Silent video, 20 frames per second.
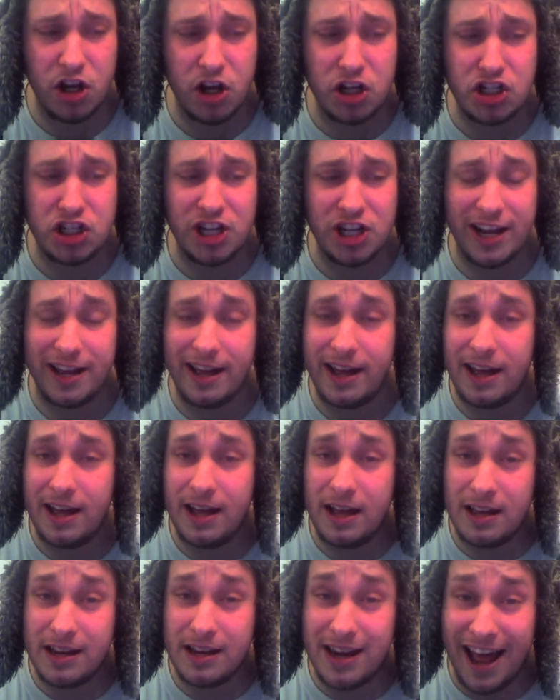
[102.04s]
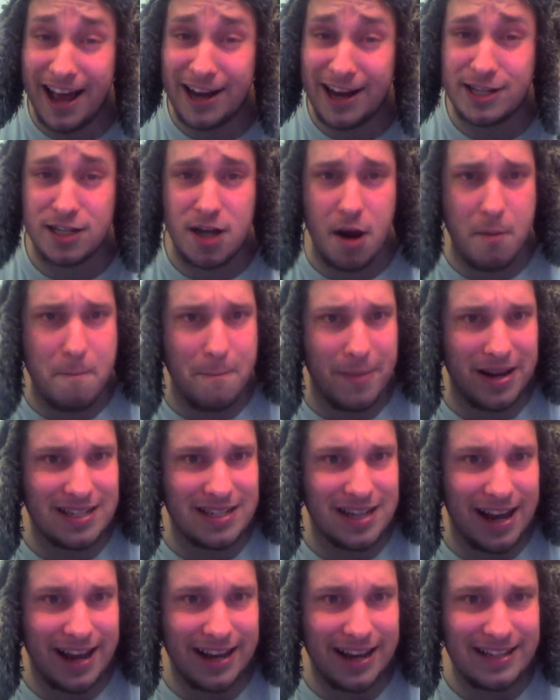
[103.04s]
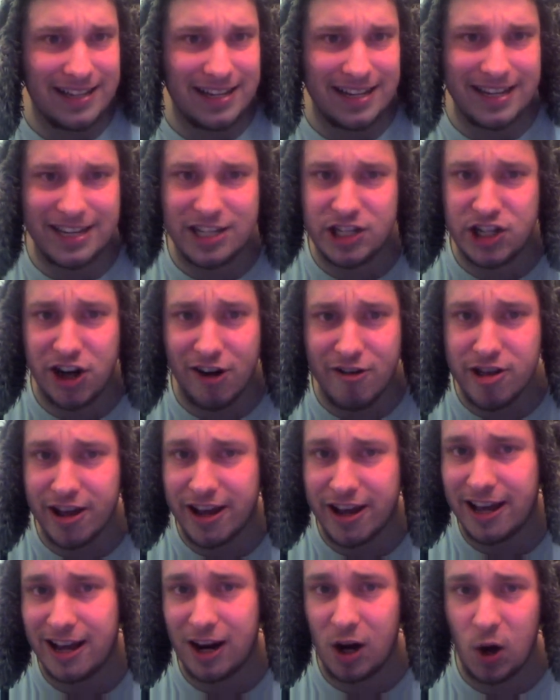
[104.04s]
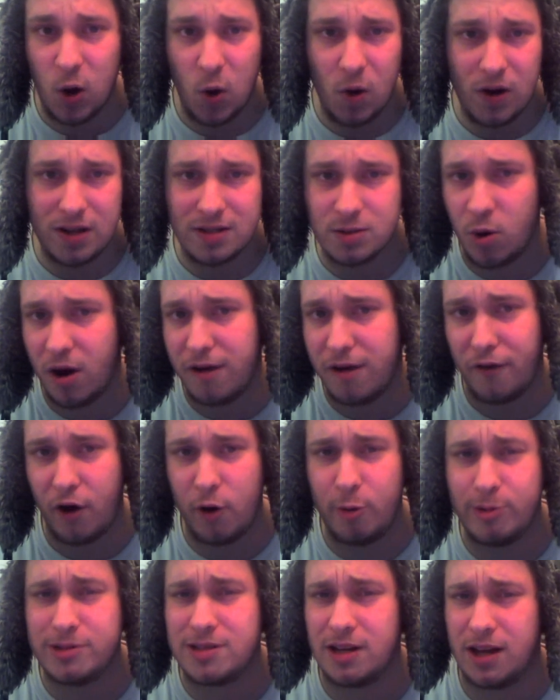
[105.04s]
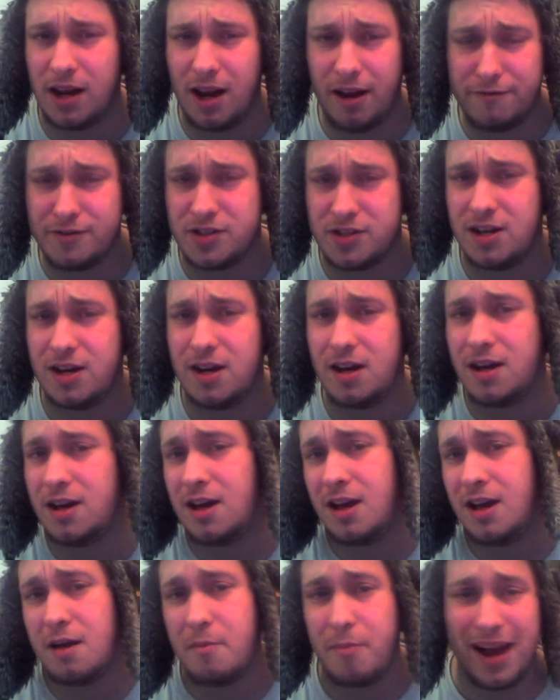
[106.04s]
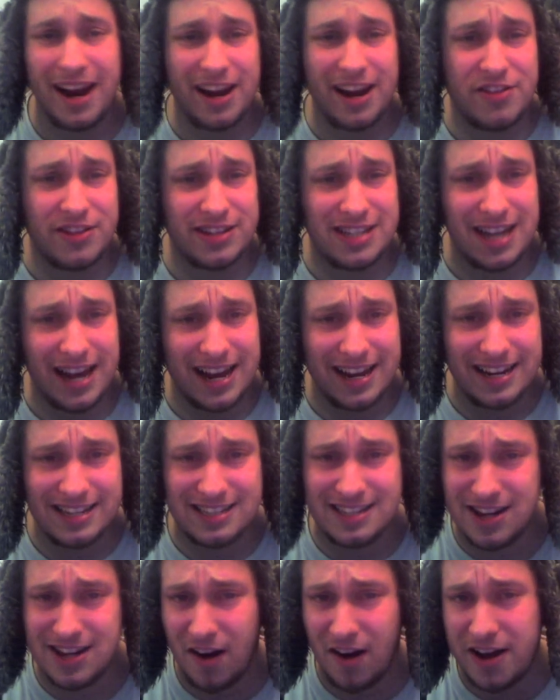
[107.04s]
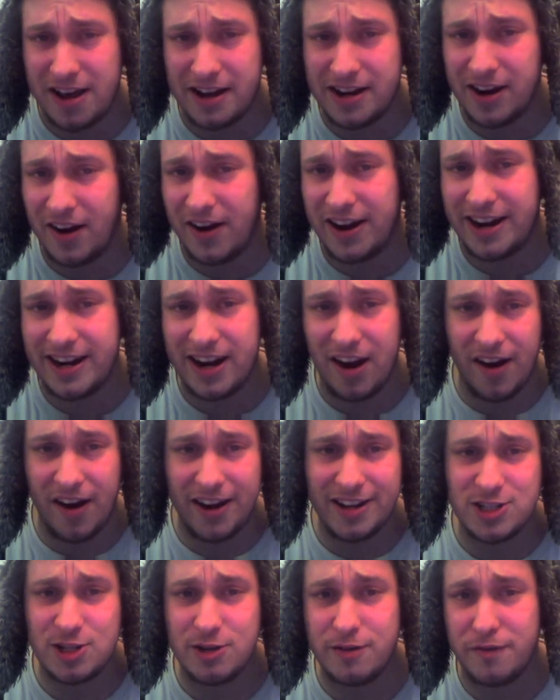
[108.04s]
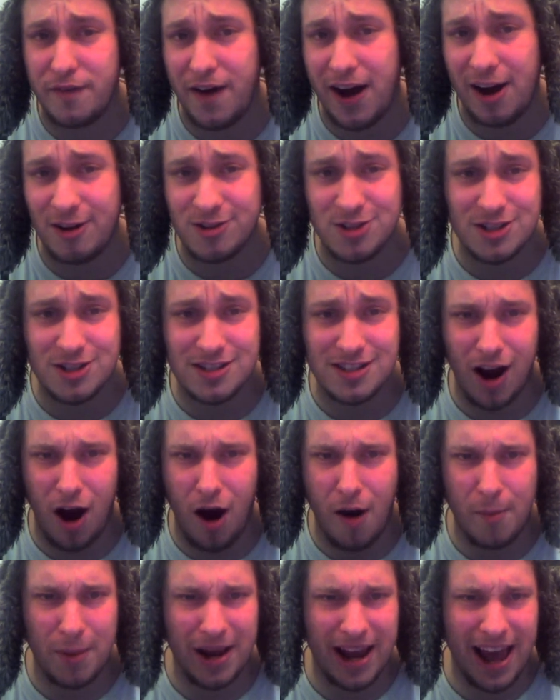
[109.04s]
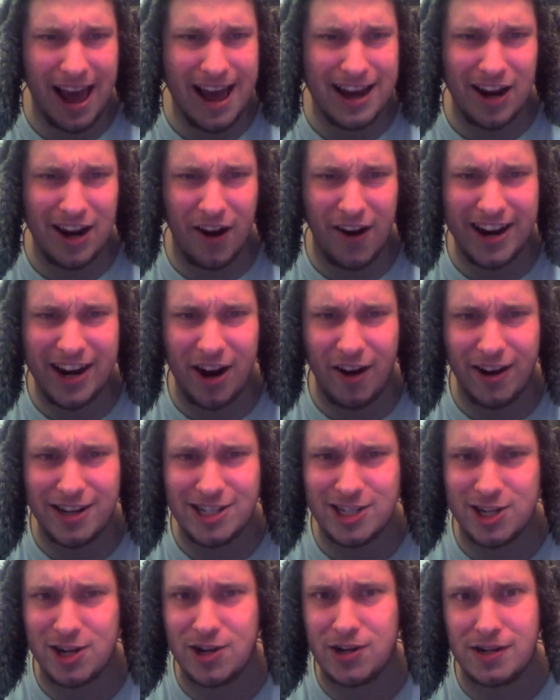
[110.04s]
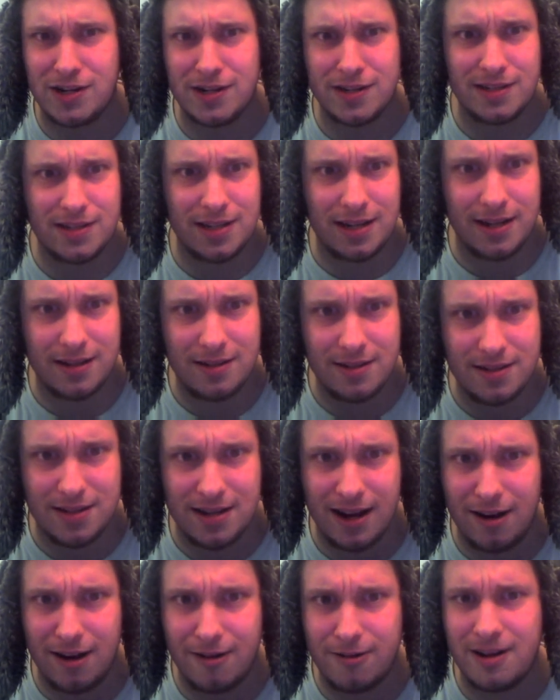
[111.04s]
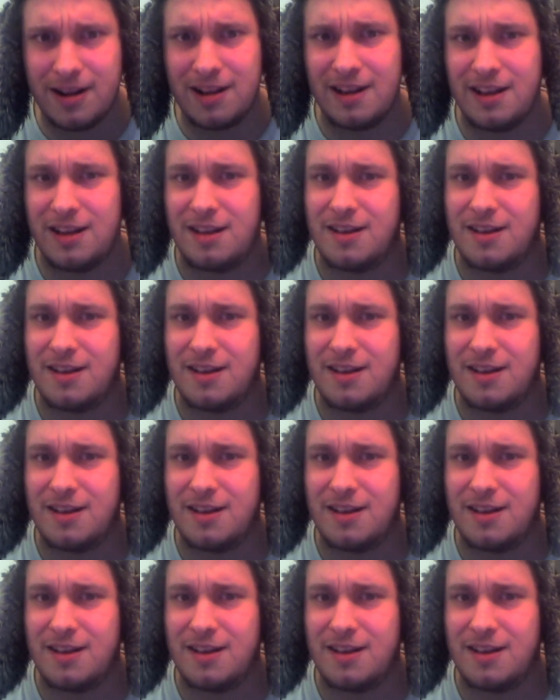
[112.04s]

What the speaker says: Good shit. Next, Miss Kitty, Jerry the King Lawless wife. I always loved her. Back in the days in 1999, 2000, Armageddon 99, she got her tits out.